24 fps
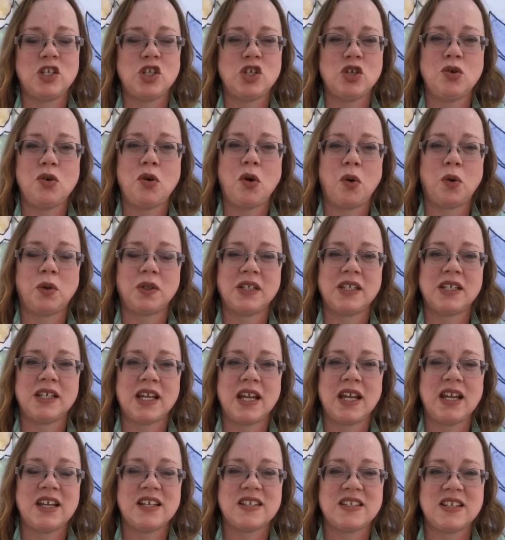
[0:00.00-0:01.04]
too cold at
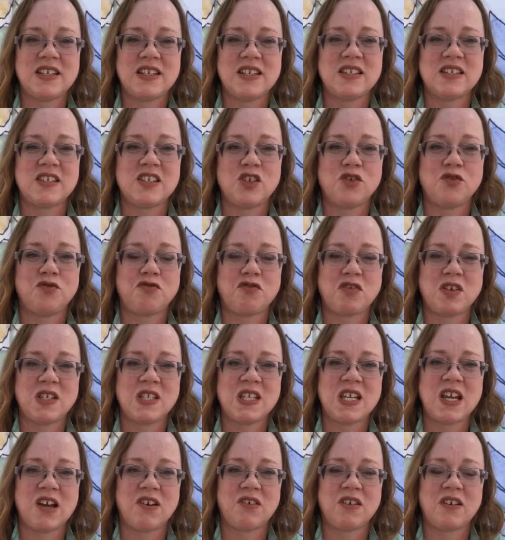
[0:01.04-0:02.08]
night, because it is still
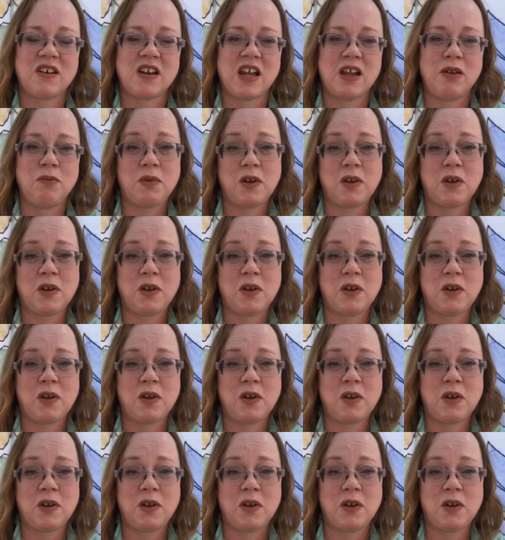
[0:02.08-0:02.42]
freezing out at night,